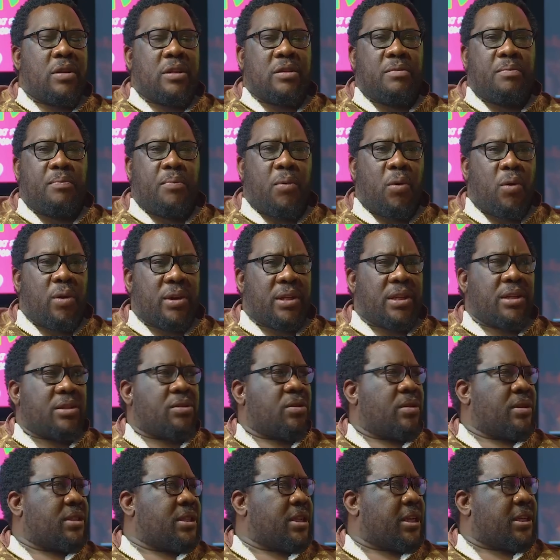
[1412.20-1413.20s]
bodies
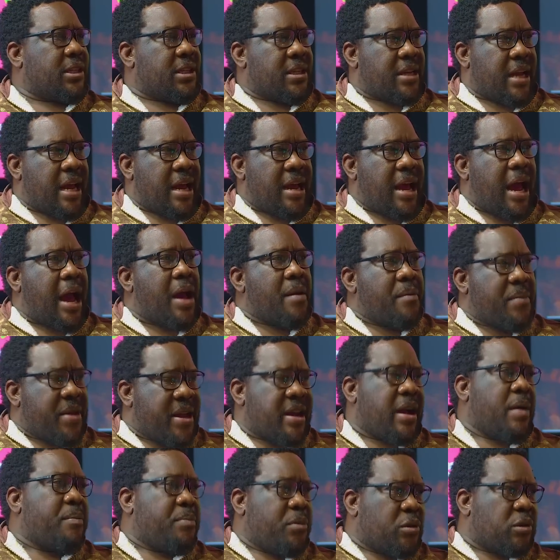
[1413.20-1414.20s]
or section are
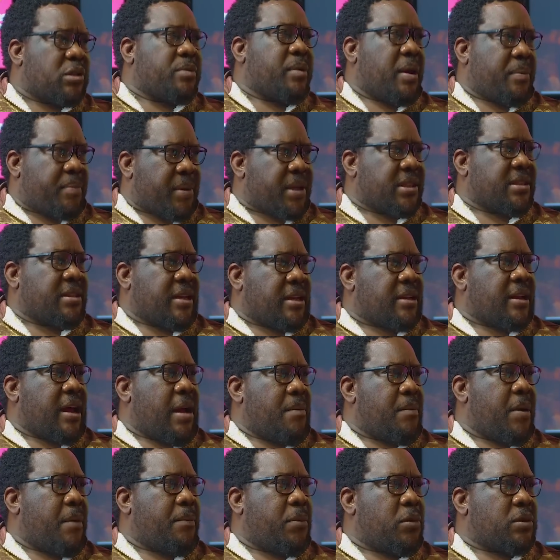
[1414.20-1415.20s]
being abused by President
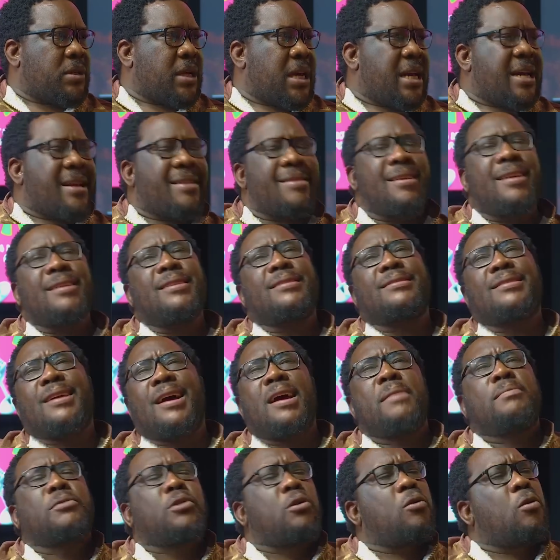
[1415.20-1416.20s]
Ramaphosa. There is
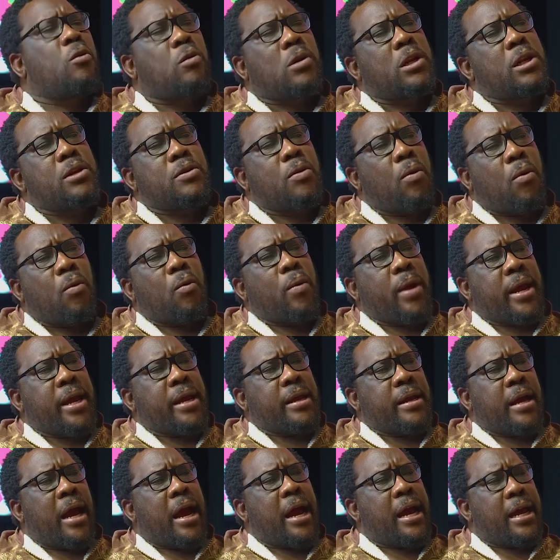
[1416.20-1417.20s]
absolutely no
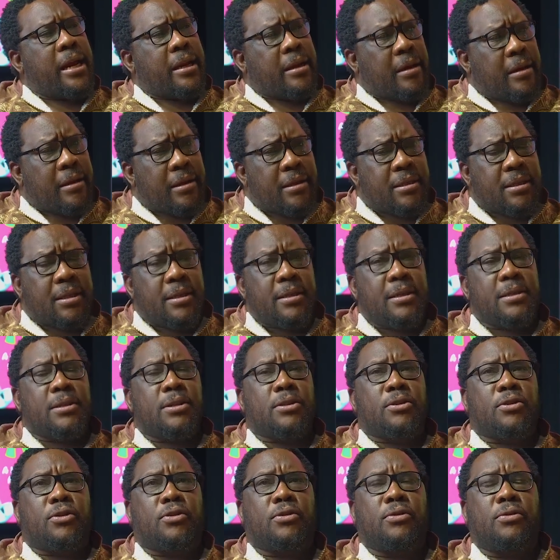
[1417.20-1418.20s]
way. I had
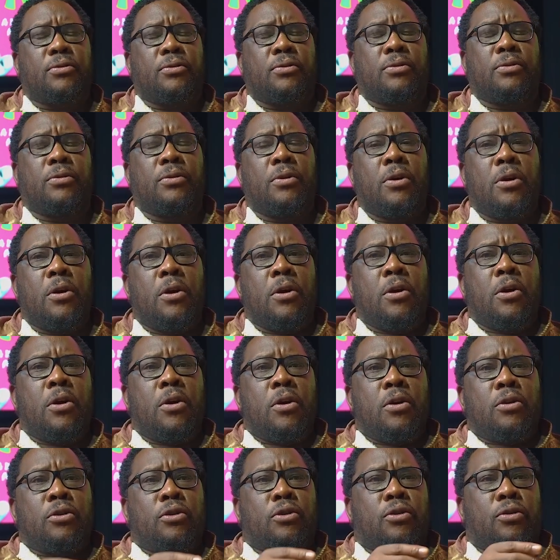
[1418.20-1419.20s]
listened to
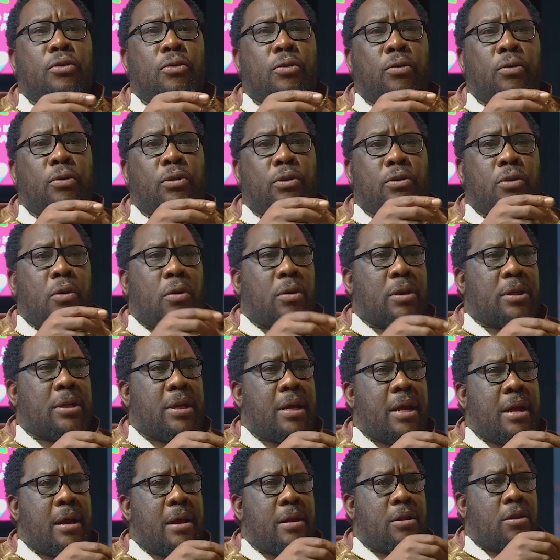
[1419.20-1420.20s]

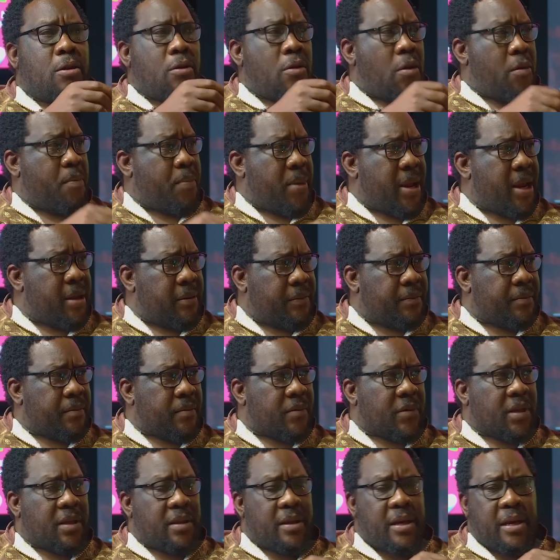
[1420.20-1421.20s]
Dr. Hlophe,
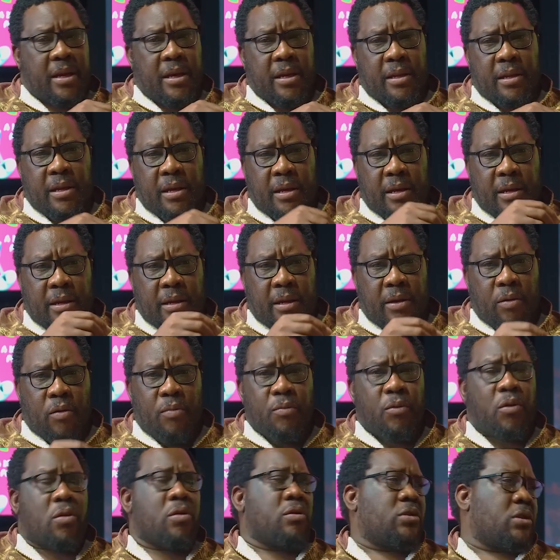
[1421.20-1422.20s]

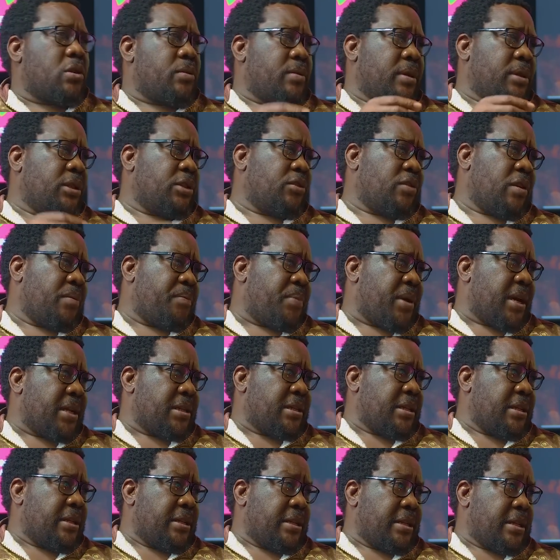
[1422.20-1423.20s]
the controversial
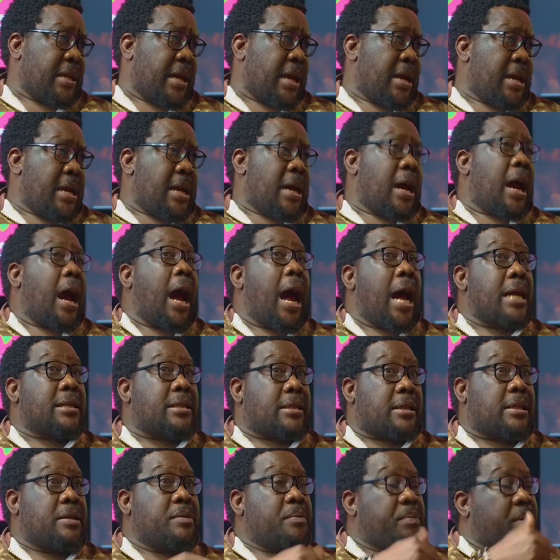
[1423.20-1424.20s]
party leader,
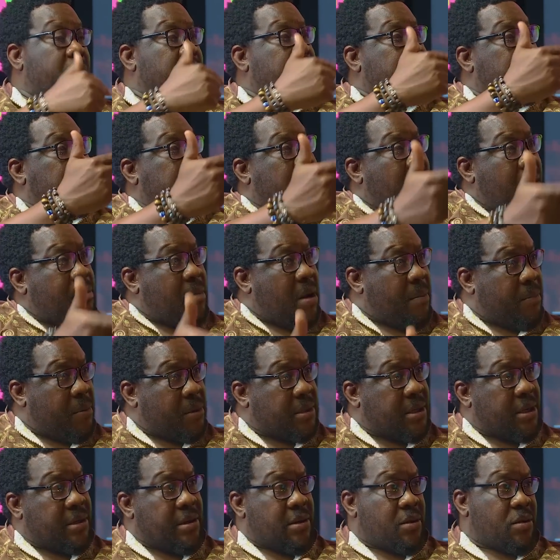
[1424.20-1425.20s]
asking President
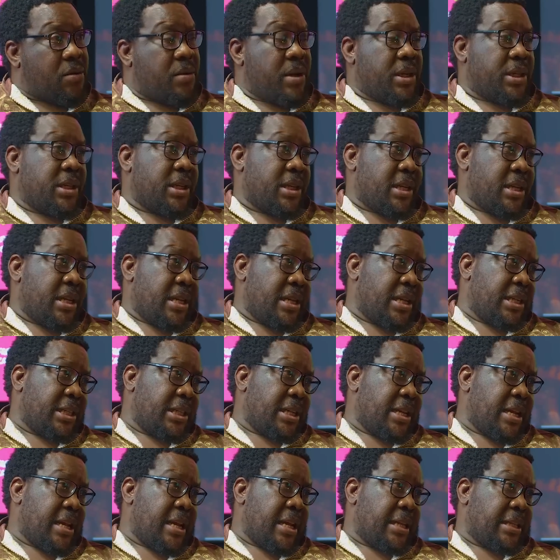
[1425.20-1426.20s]
Ramaphosa that question in the
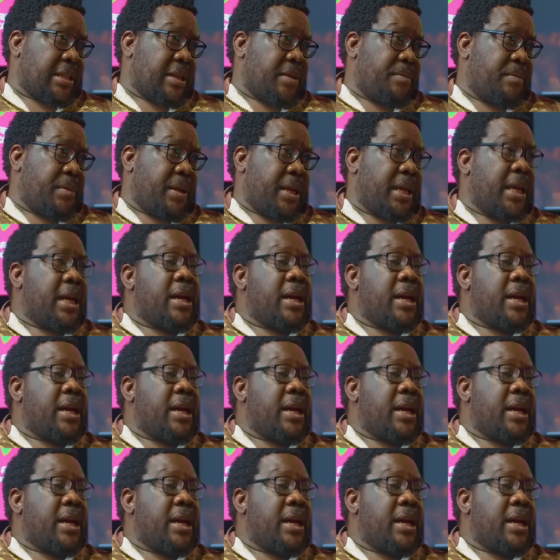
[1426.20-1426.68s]
National Assembly,